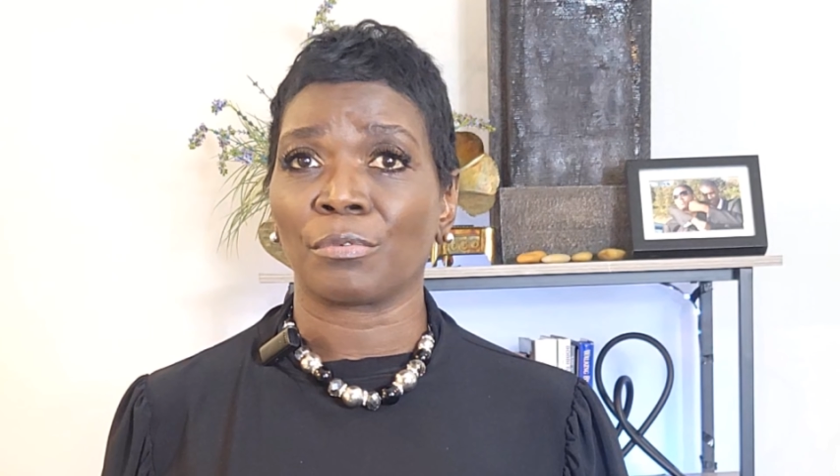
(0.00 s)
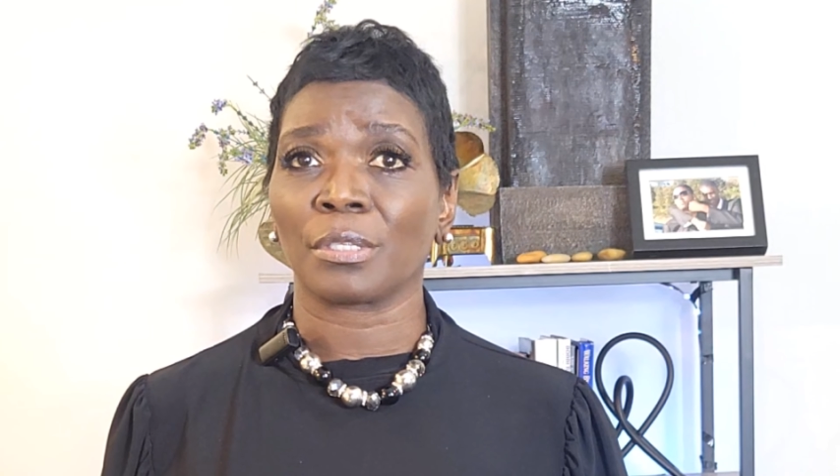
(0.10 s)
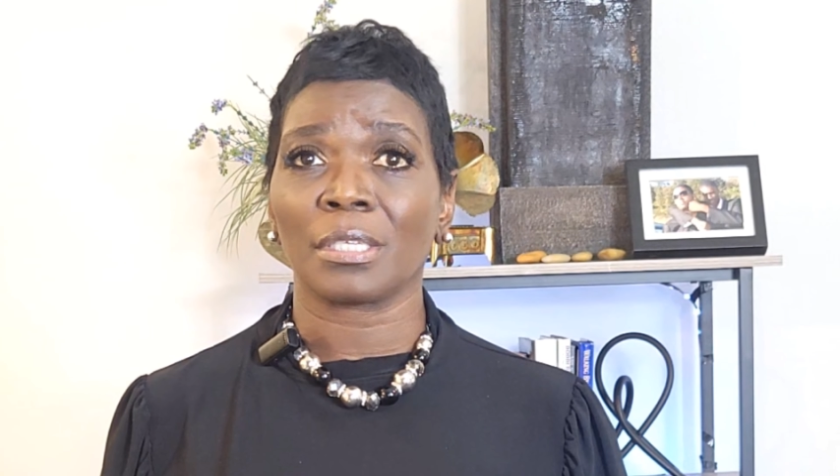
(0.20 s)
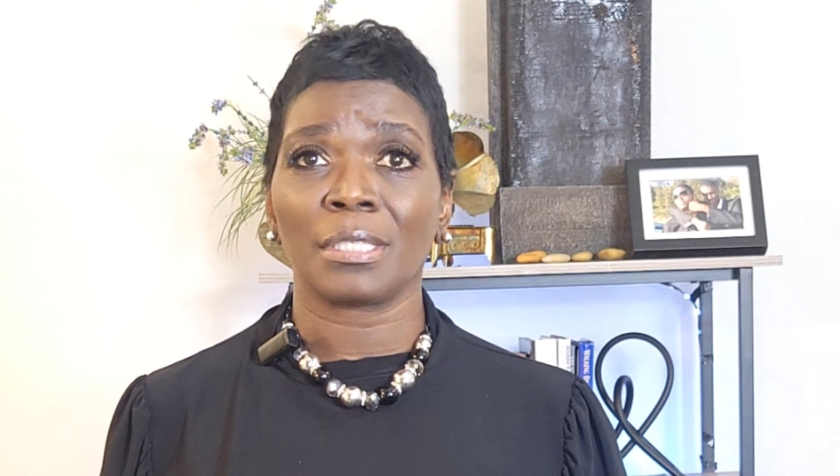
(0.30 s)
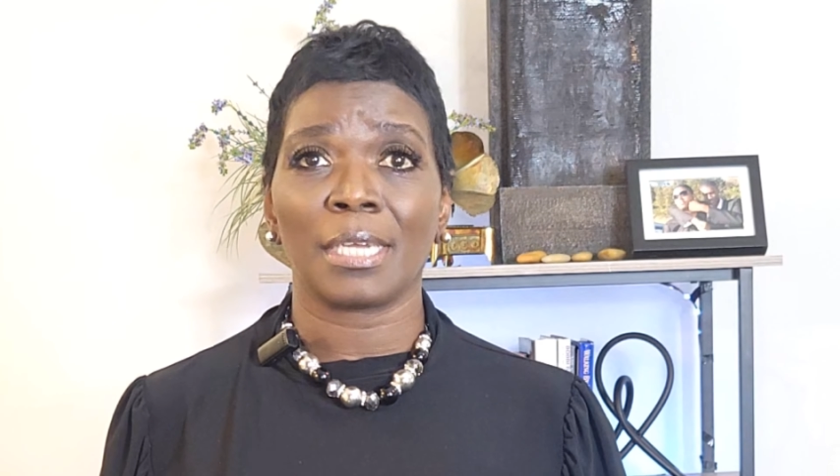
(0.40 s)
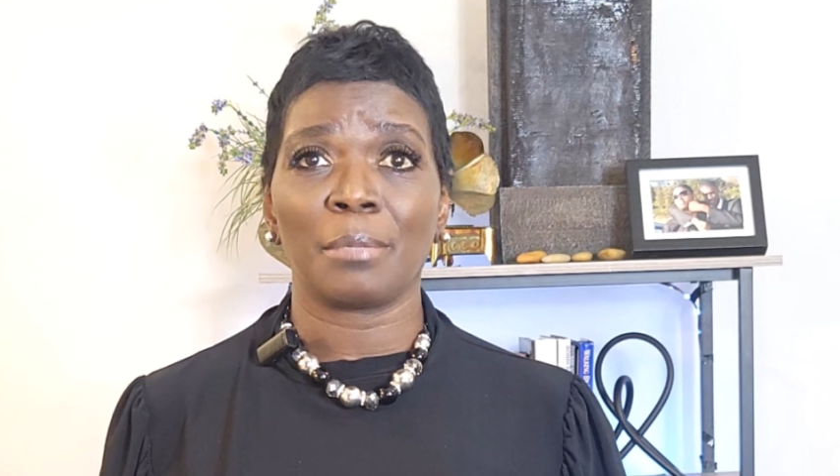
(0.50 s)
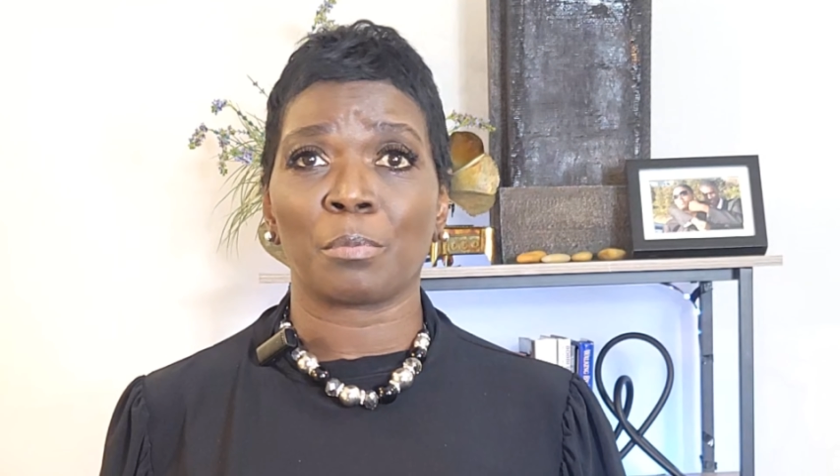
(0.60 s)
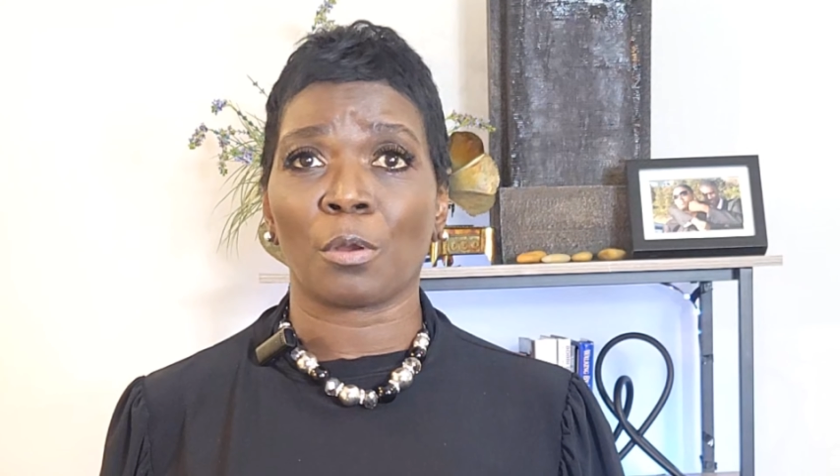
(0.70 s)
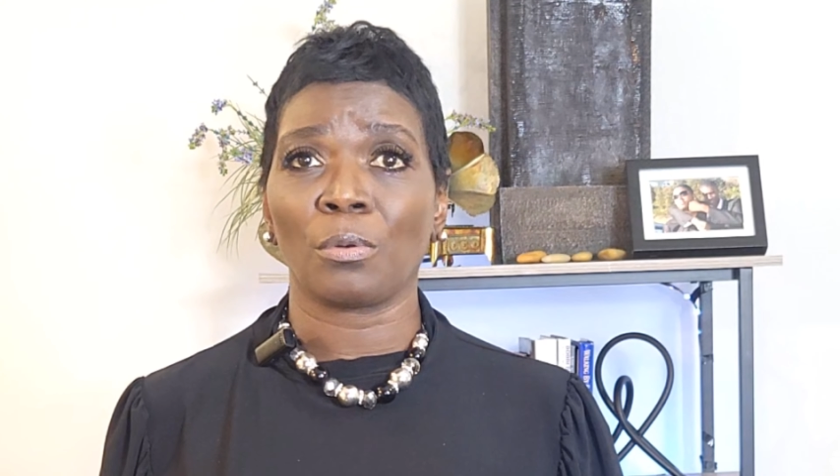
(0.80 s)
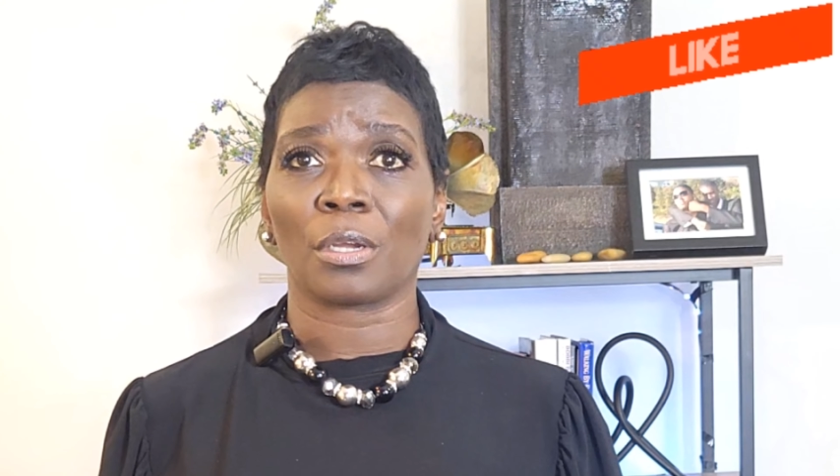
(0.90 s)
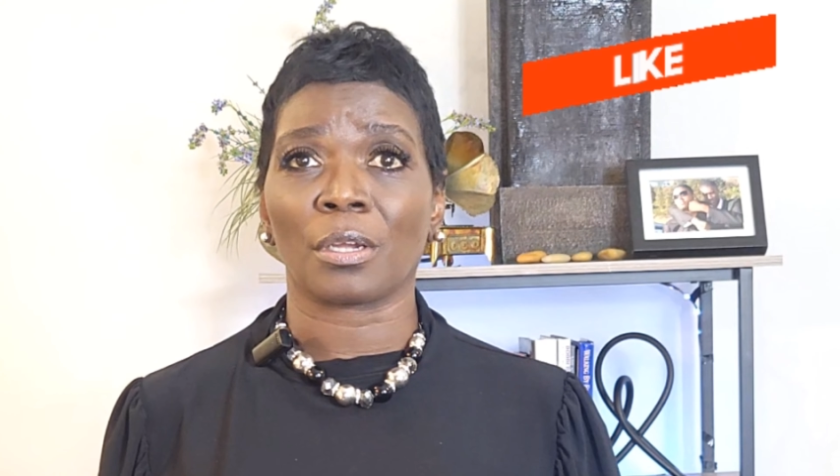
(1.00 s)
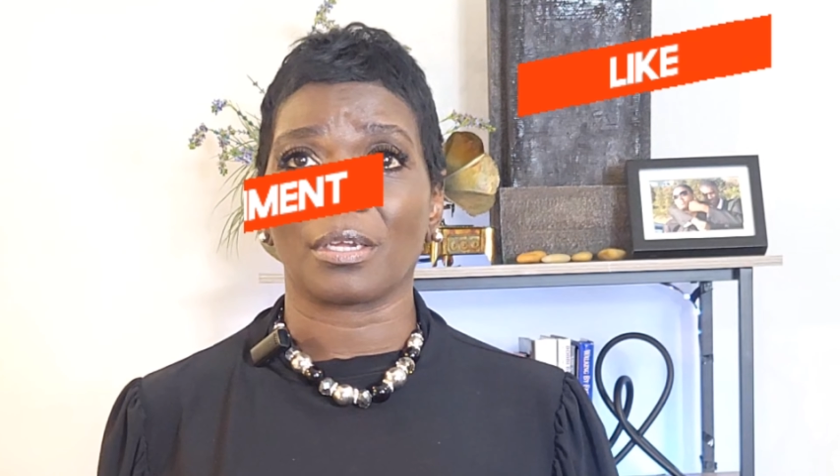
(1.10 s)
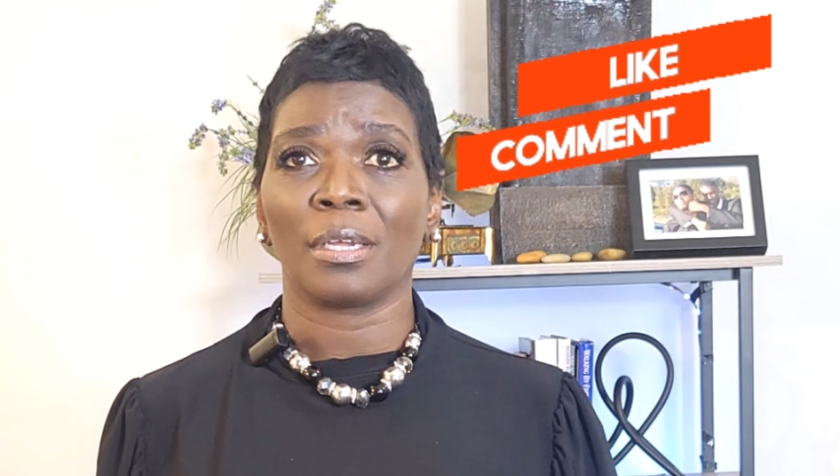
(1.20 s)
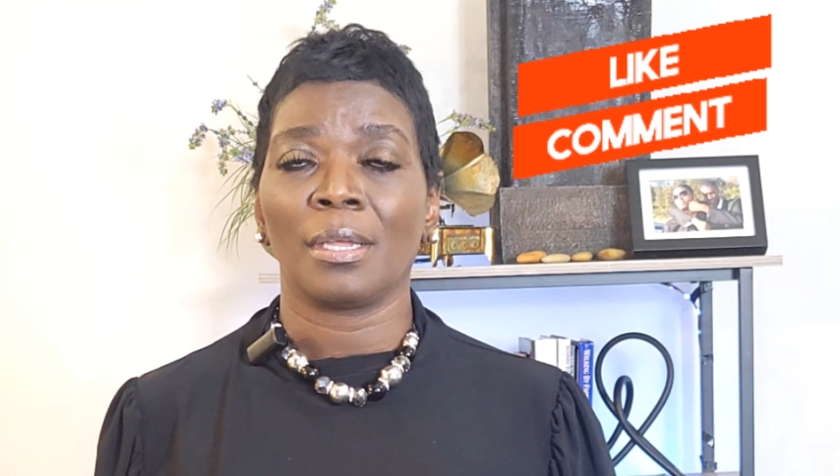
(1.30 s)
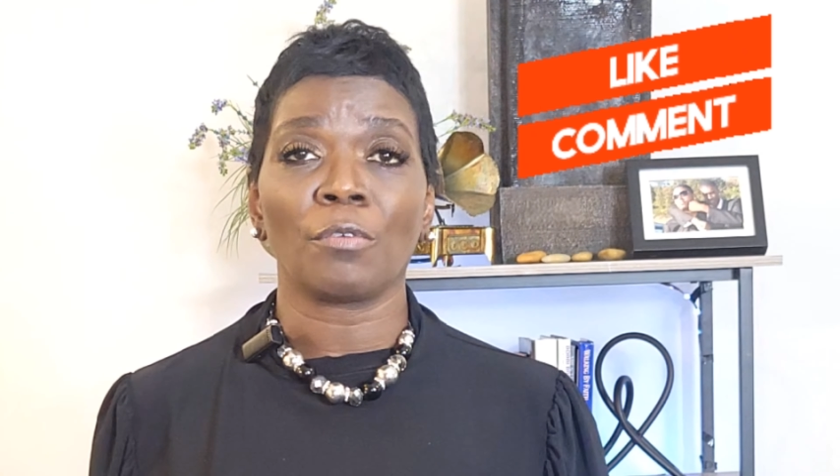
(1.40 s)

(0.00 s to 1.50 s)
real estate broker.